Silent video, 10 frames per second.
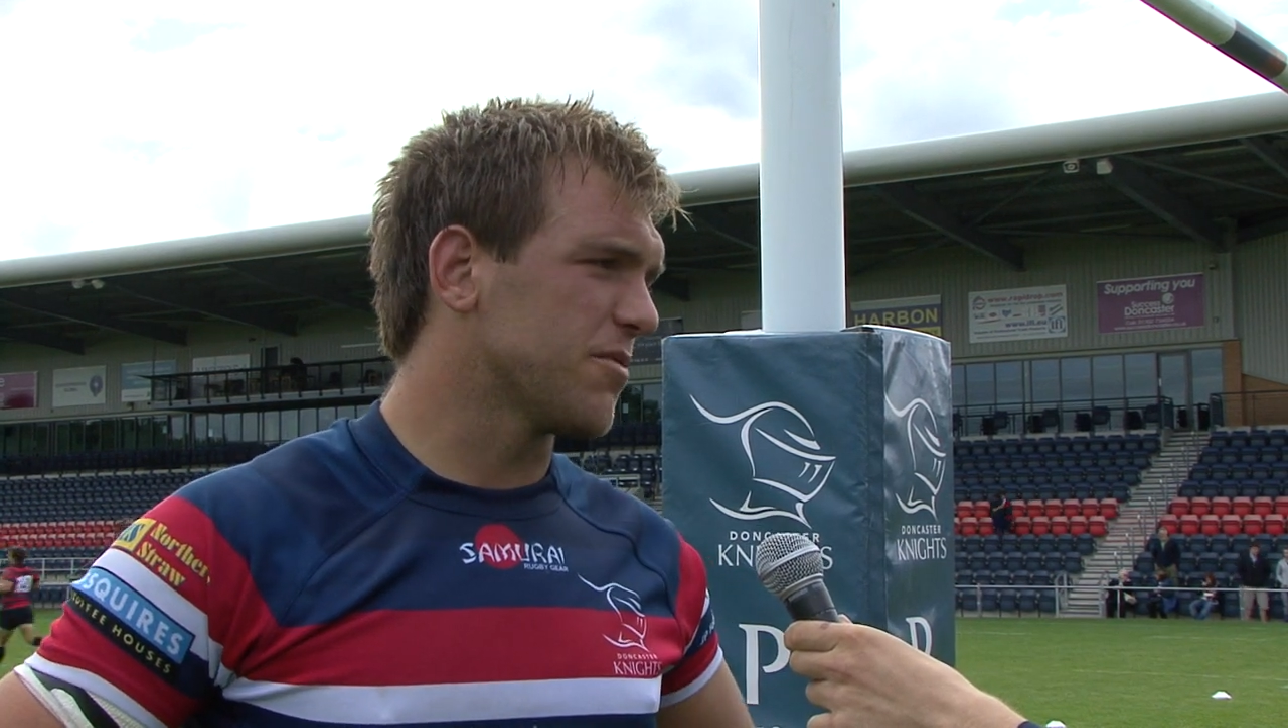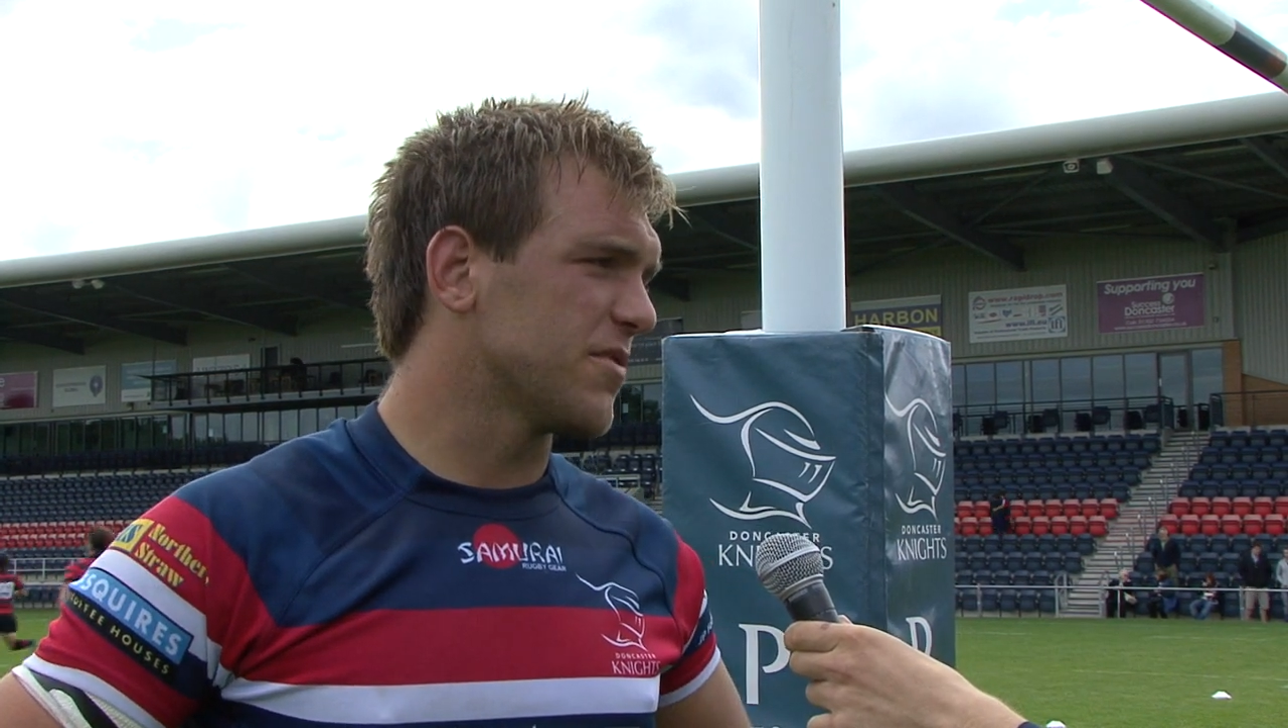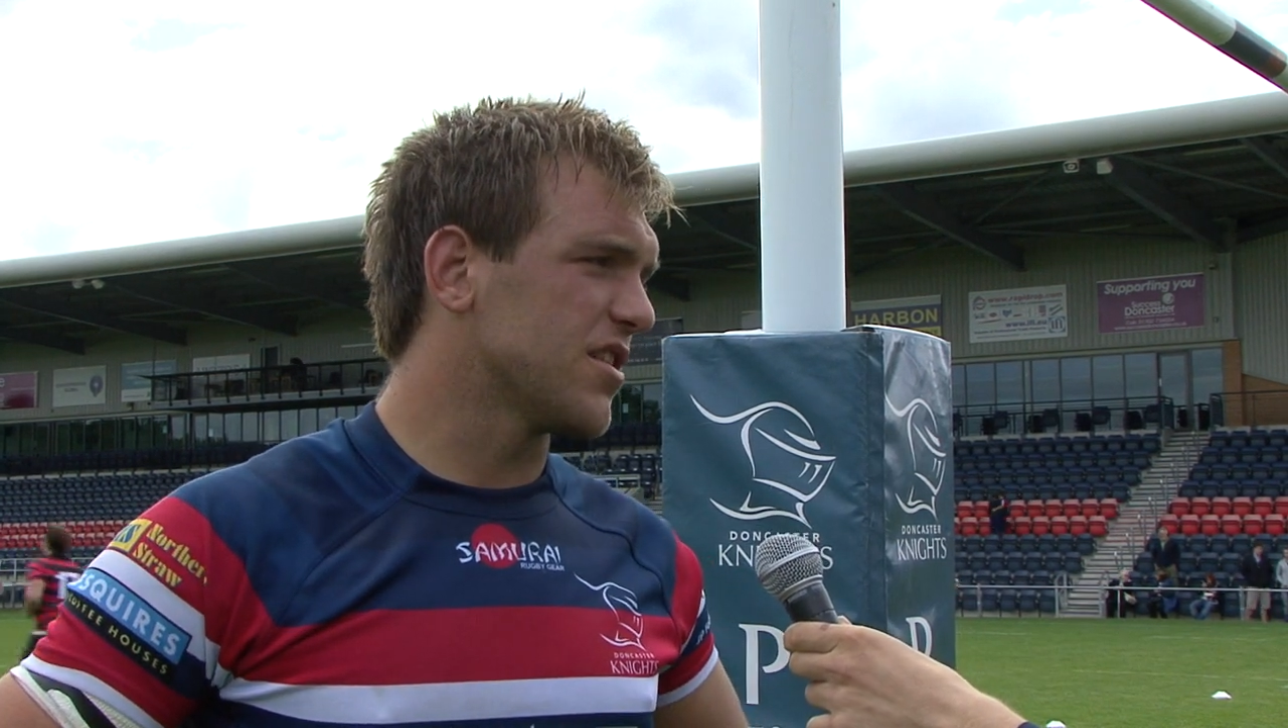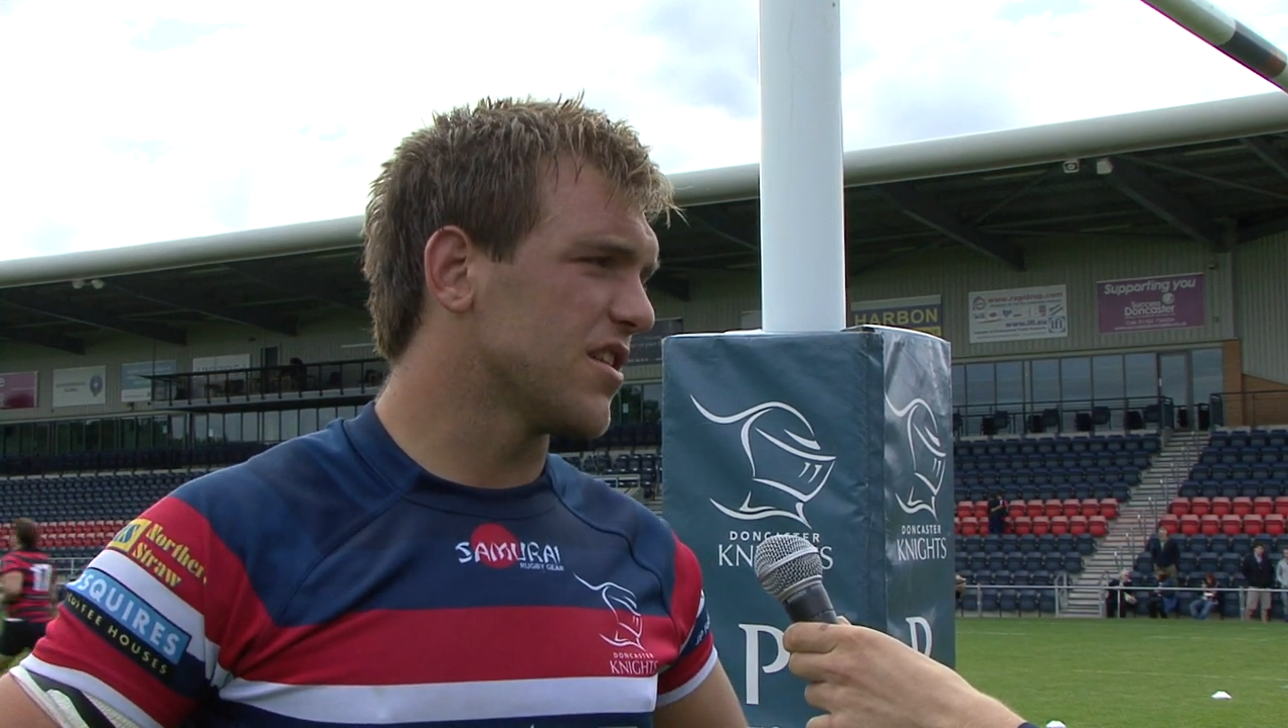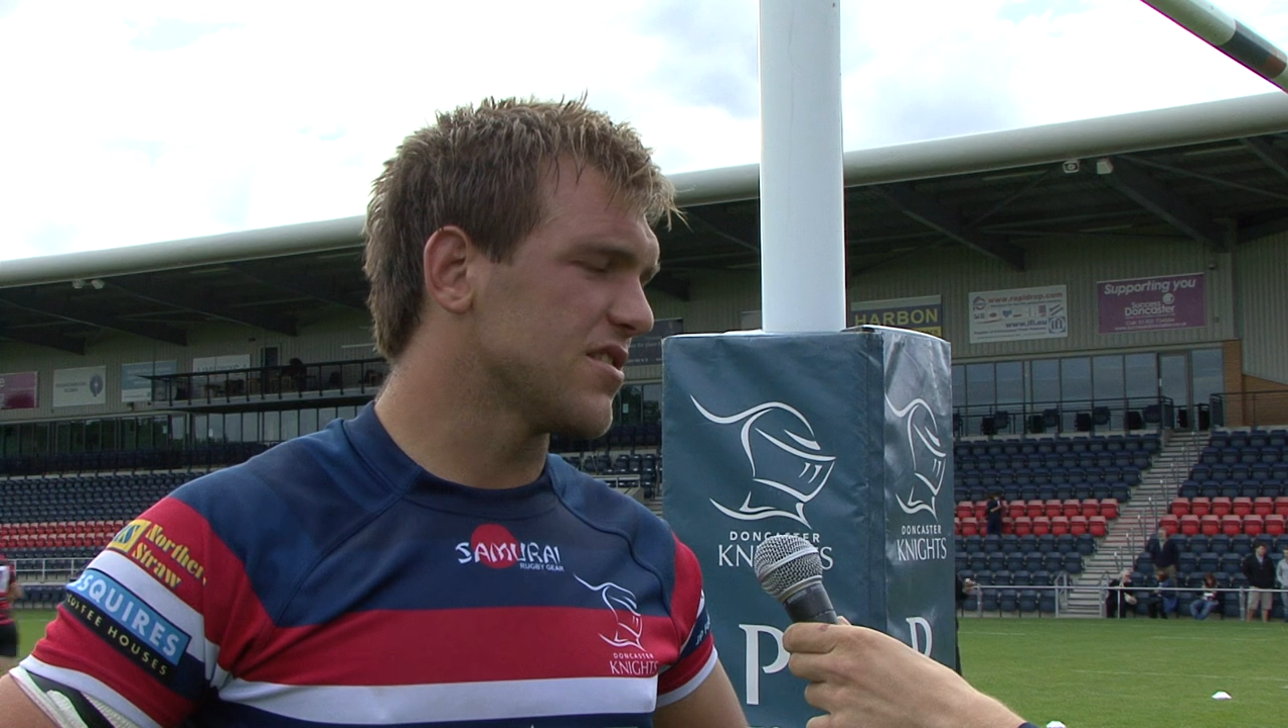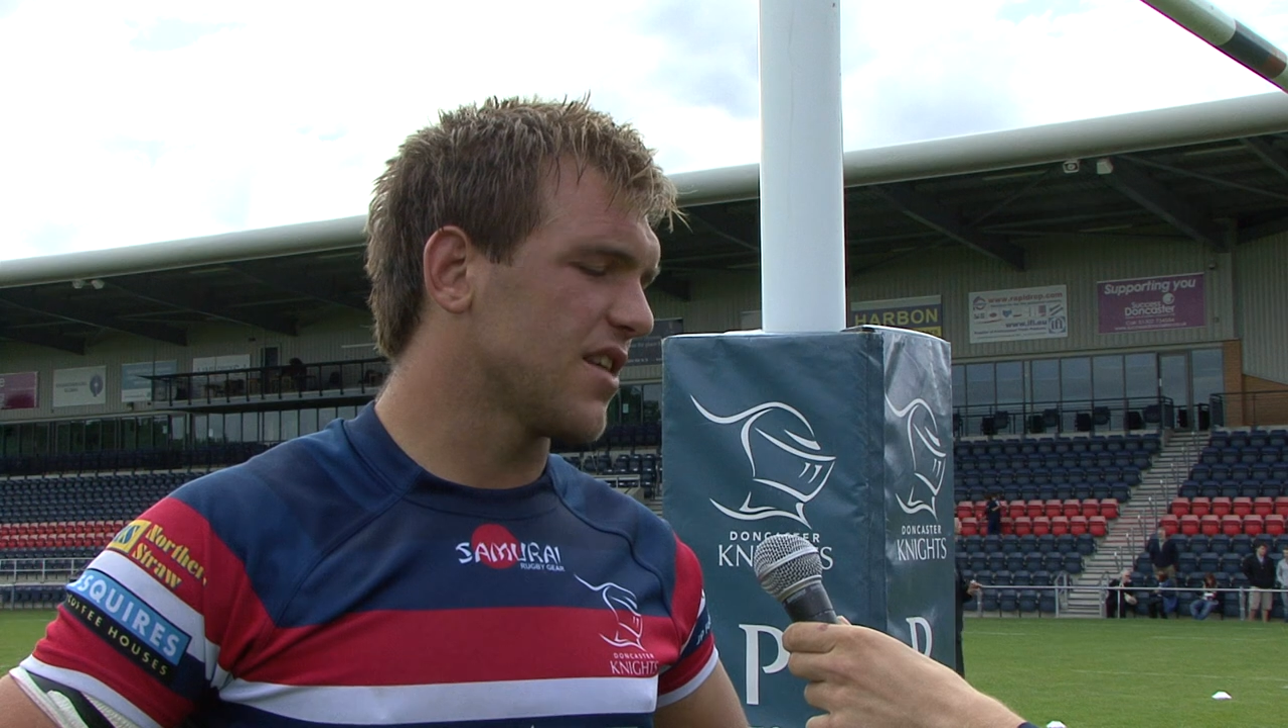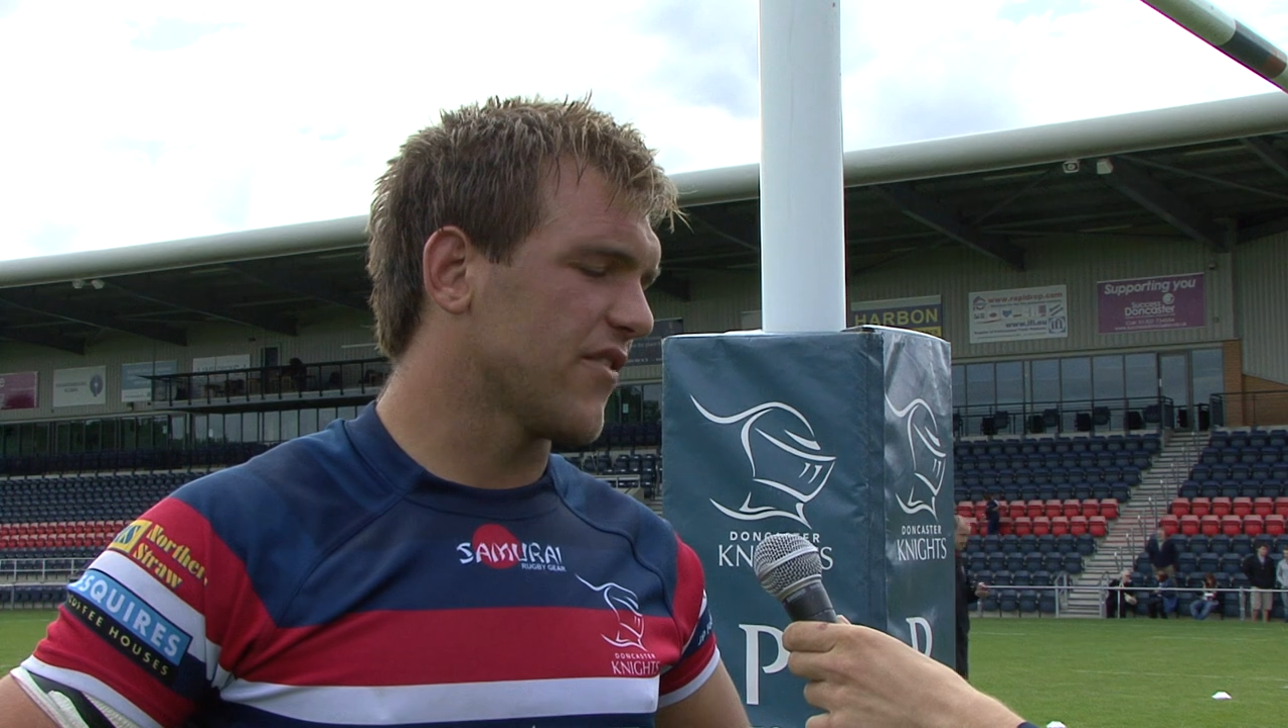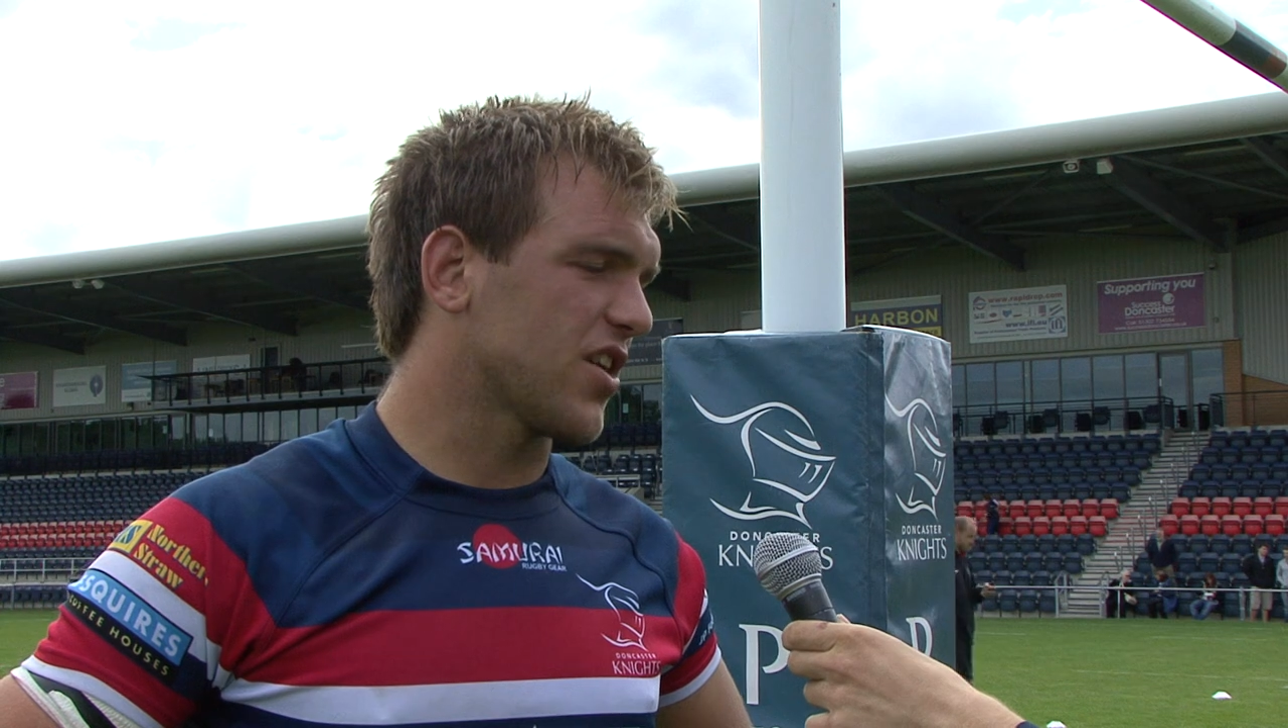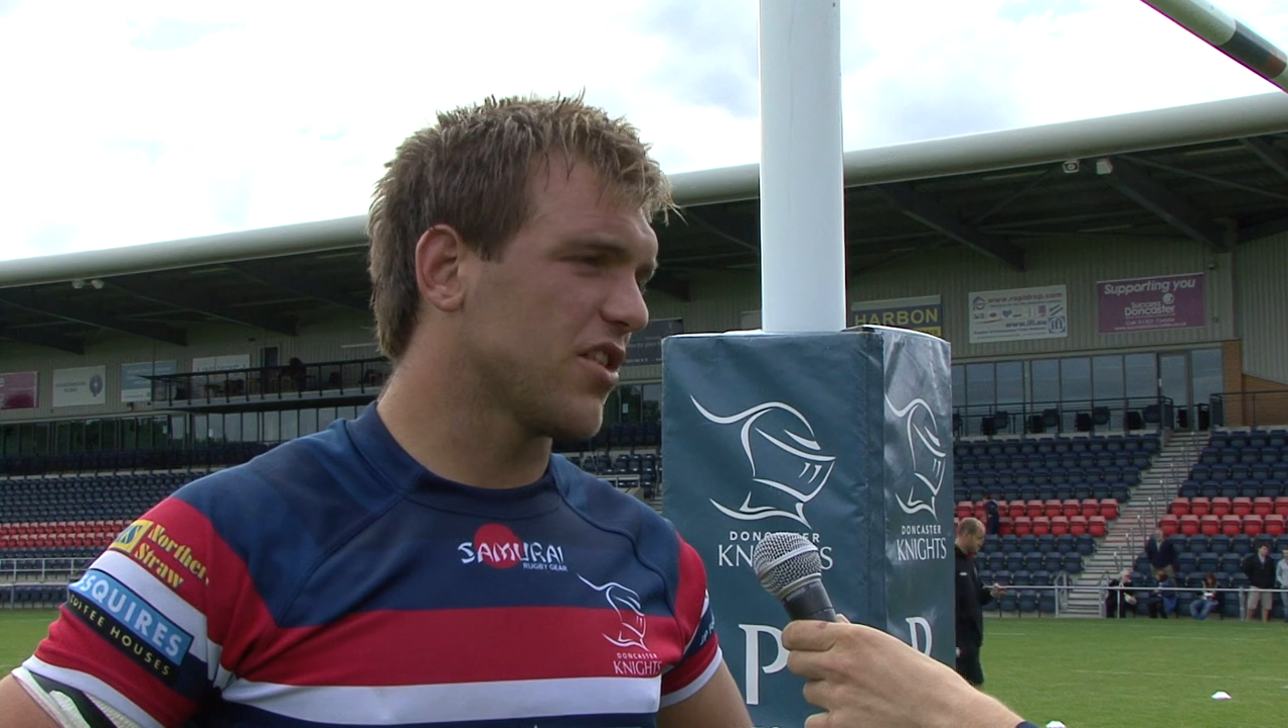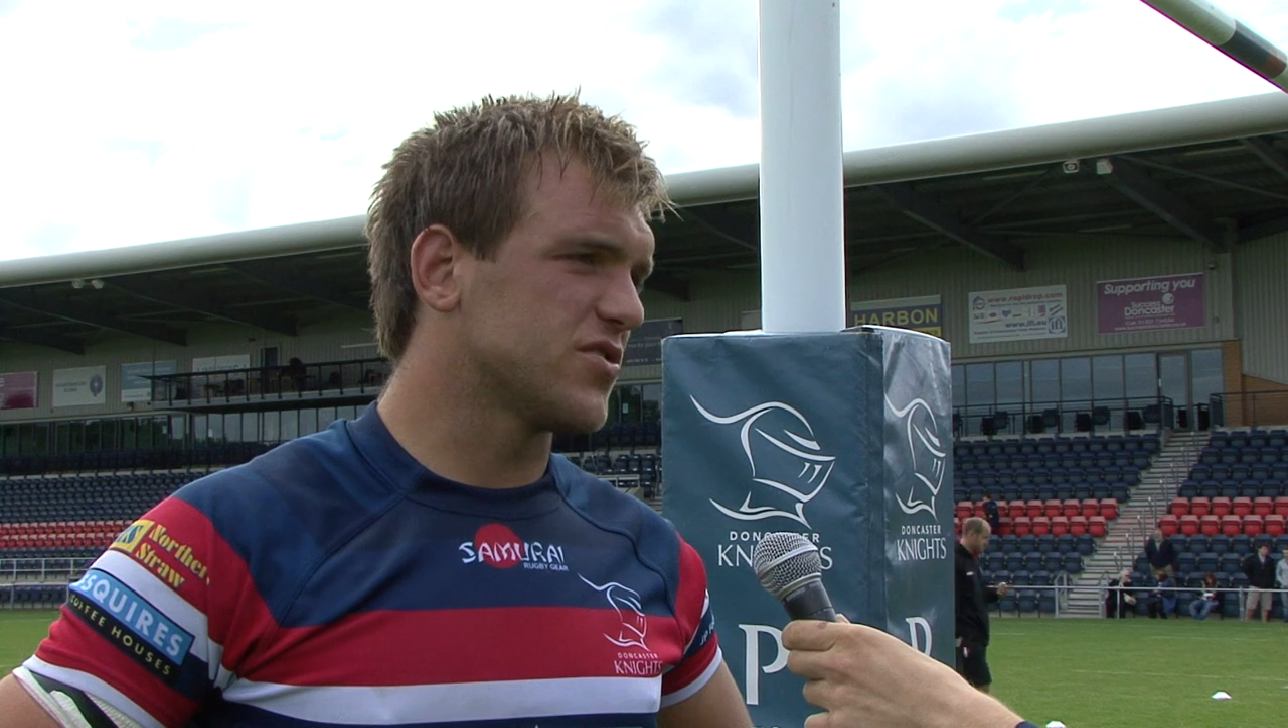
come and have a go.